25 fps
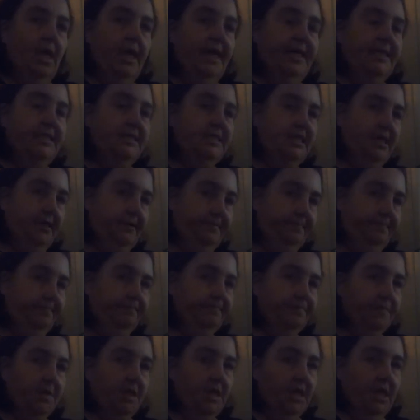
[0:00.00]
and
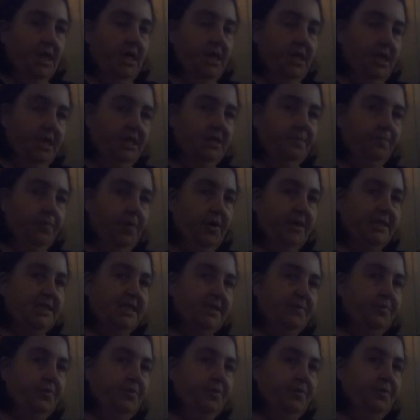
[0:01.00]
it is
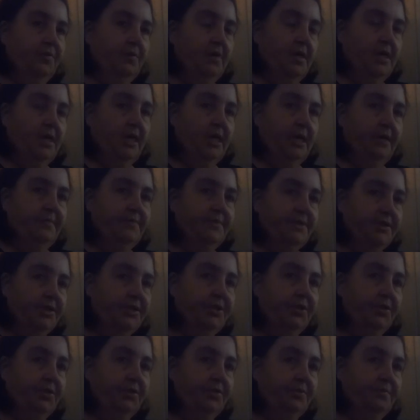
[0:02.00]
possible
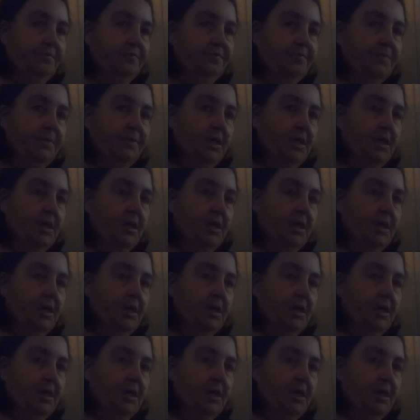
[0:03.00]
to